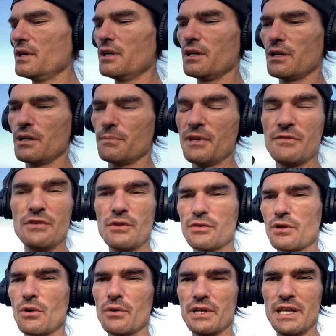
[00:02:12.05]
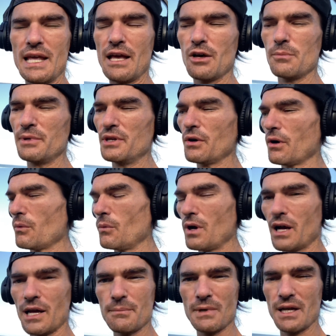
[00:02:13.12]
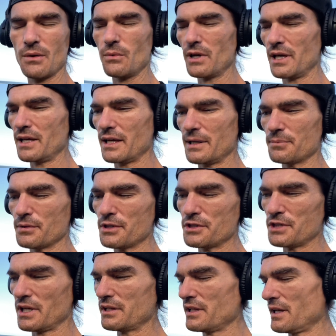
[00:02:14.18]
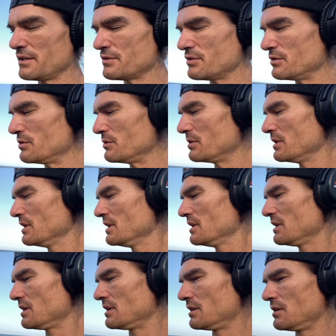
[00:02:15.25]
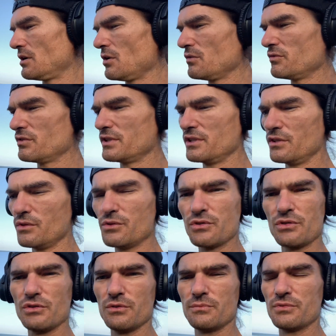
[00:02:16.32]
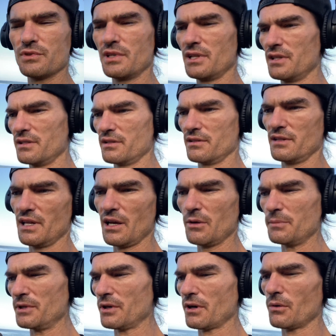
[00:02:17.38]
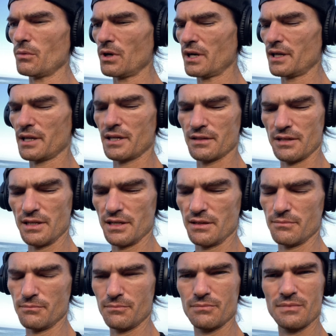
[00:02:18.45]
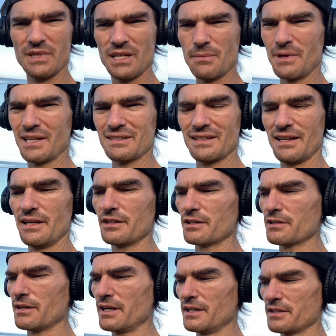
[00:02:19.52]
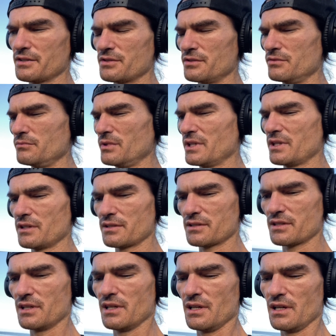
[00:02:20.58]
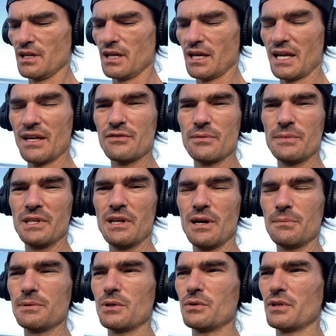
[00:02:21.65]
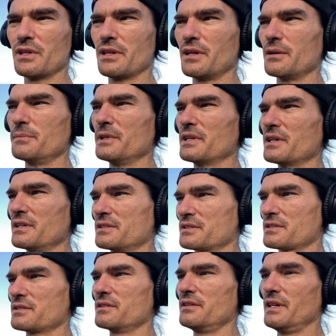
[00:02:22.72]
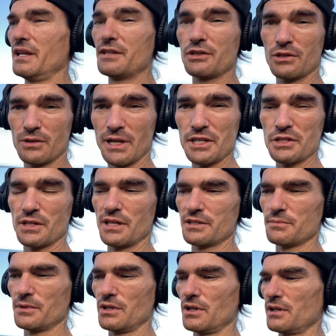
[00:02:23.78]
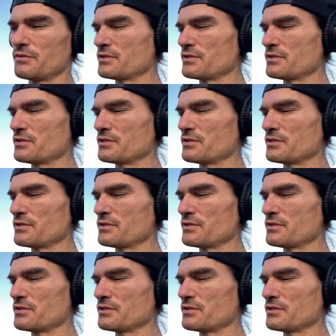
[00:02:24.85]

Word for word: Um, if you throw any L B R Y my way, I appreciate that too. Uh, hopefully YouTube and L B R Y can get back to integrating soon, because I haven't been uploading there because the integration has been off.